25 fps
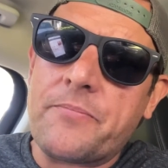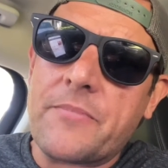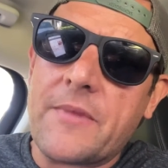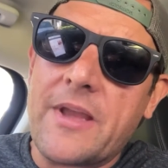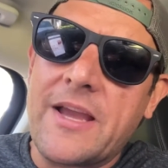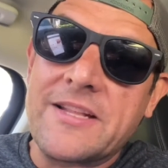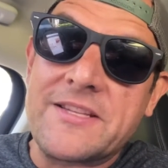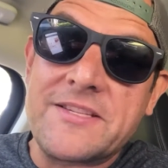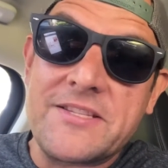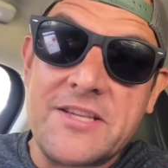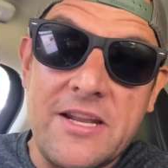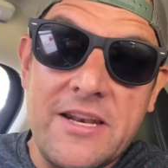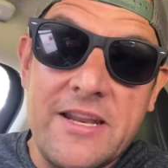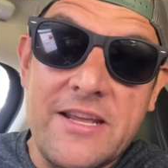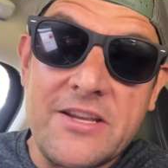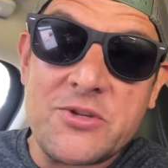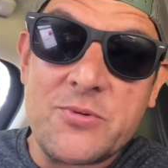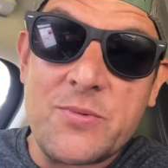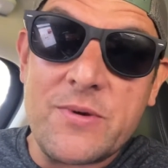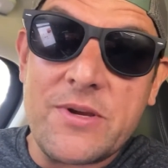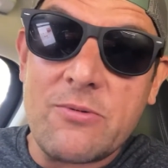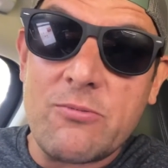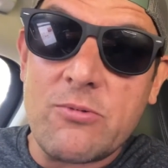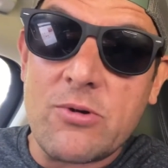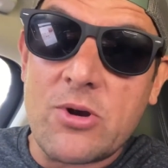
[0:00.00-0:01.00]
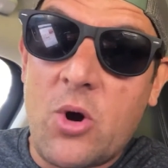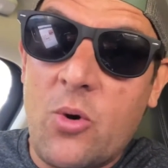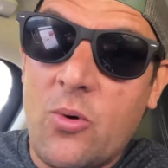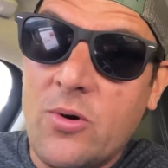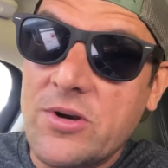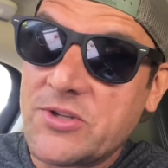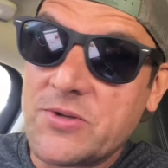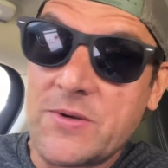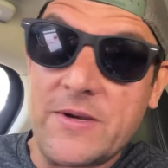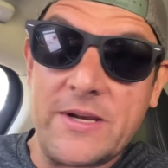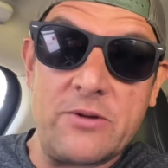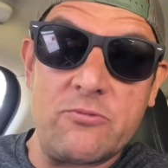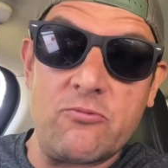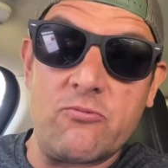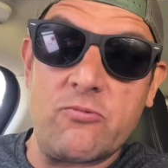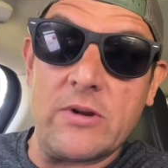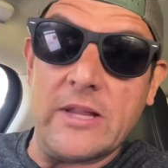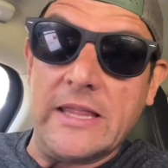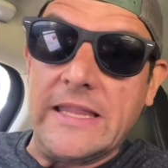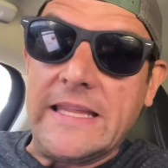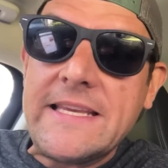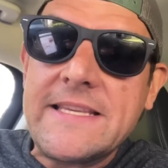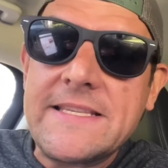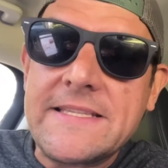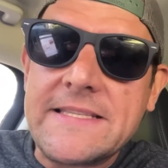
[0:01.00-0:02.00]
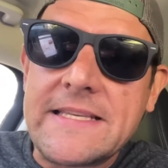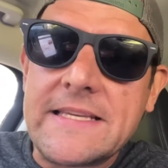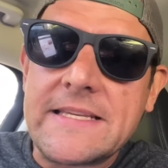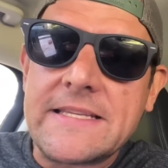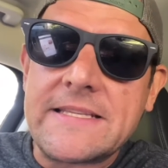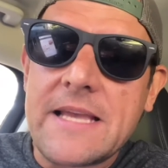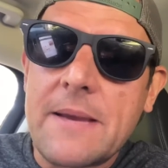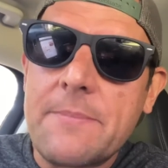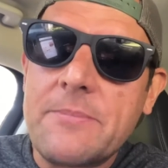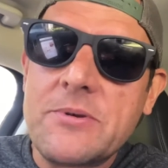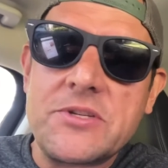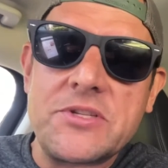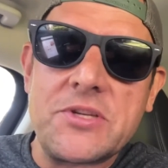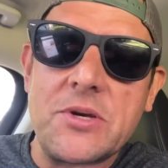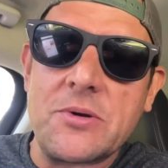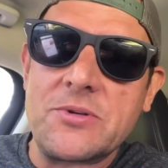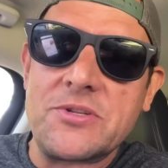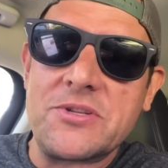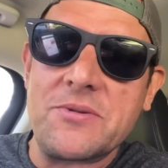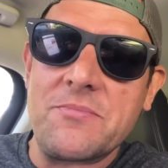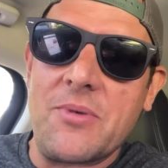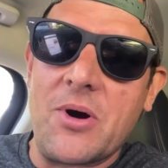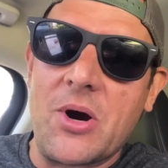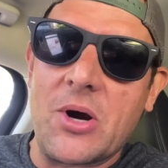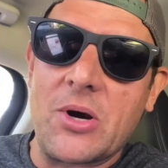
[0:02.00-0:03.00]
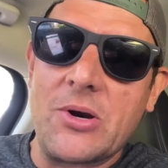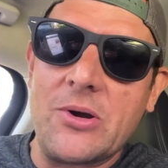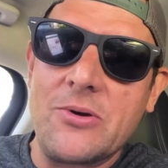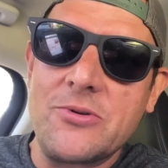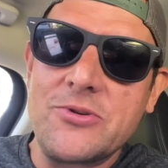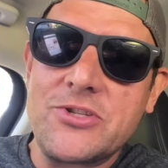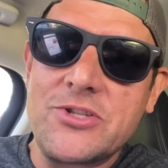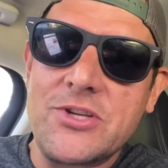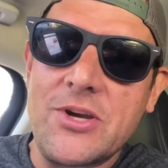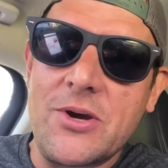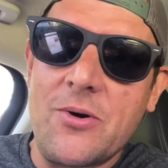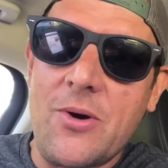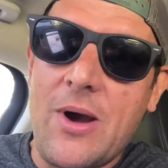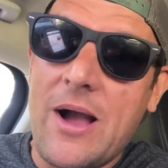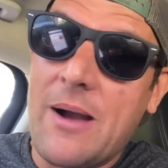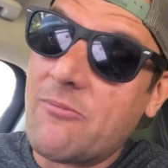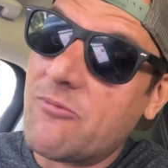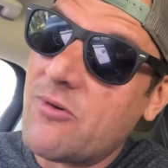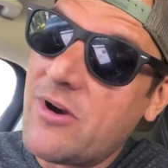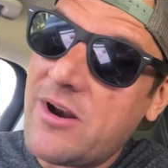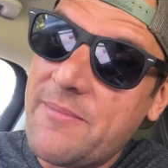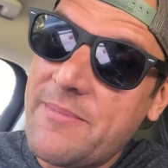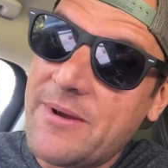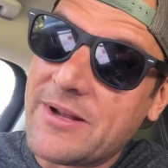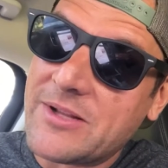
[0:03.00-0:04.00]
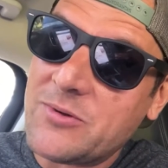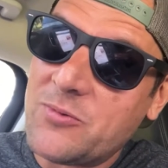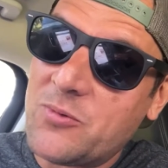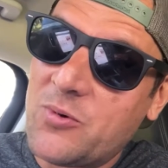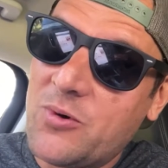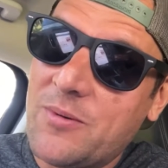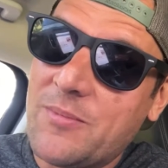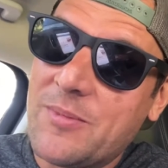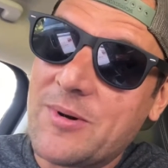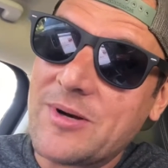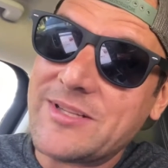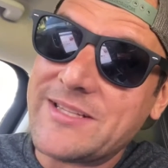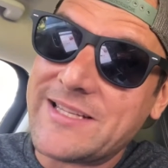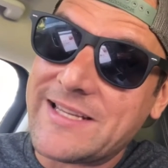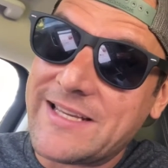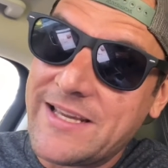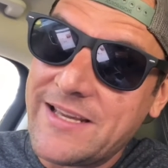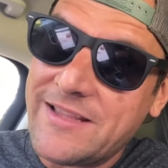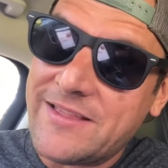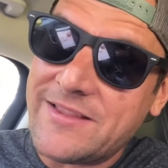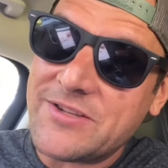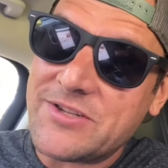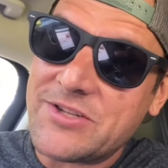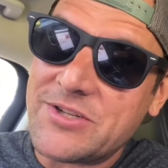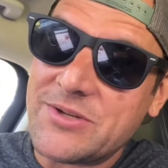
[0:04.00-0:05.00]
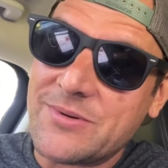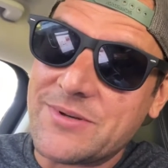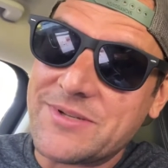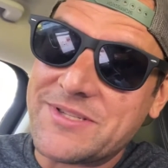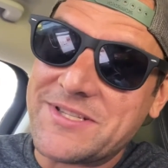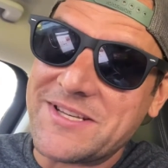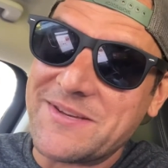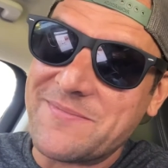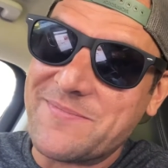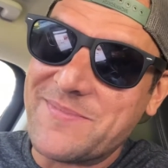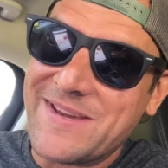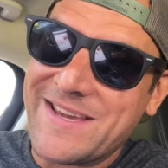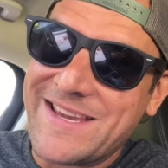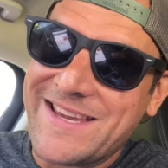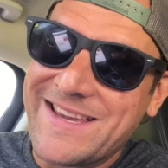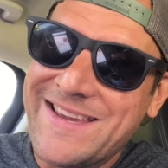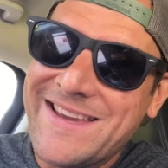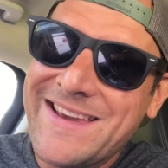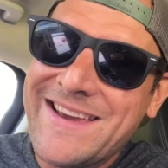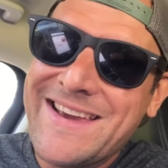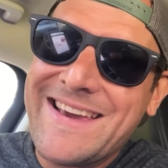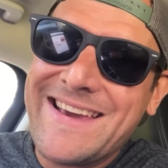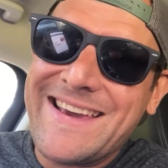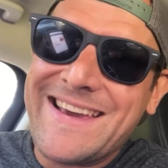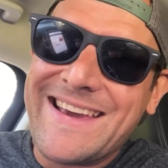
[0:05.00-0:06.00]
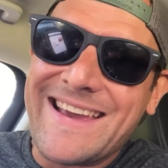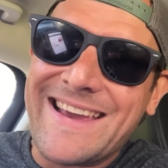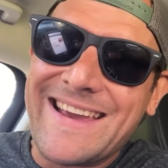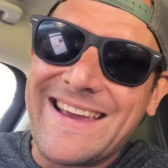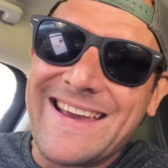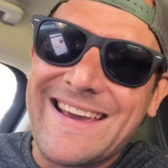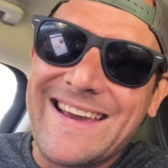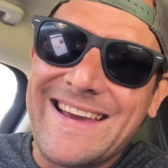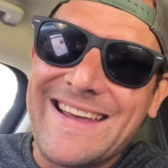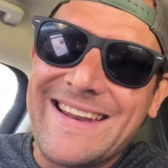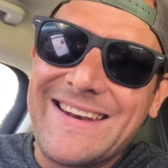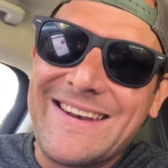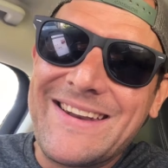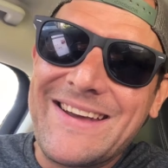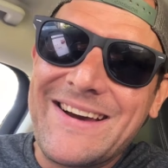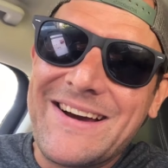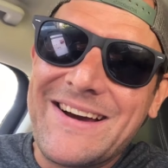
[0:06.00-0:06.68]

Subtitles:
It's Sunday, so we can record, so I can release this episode tomorrow. So I'm running back to Walmart to get this USB and